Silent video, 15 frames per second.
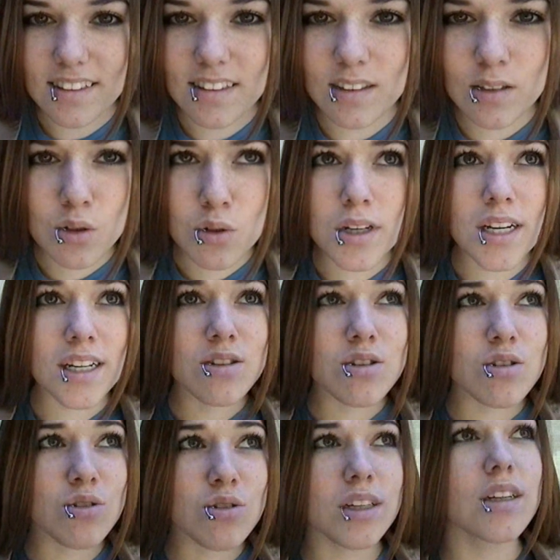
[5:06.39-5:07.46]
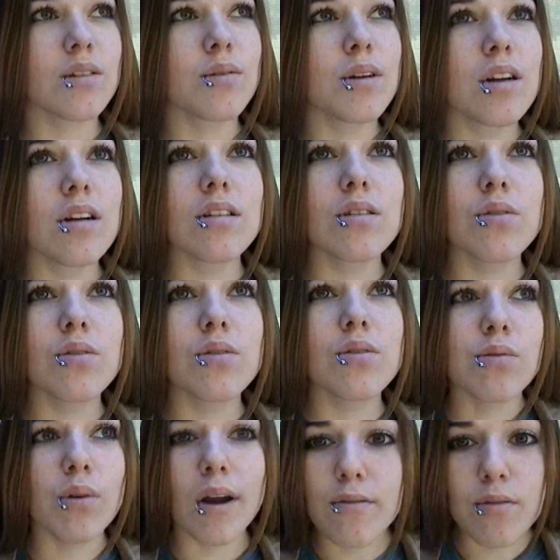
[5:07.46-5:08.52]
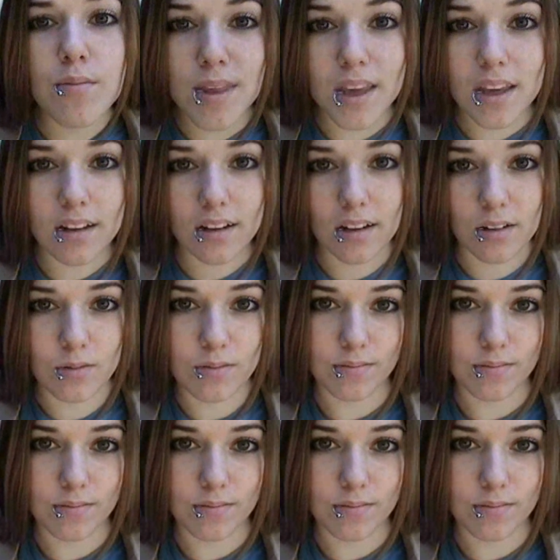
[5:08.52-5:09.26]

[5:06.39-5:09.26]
This story had scriggity written all over it right from the get-go.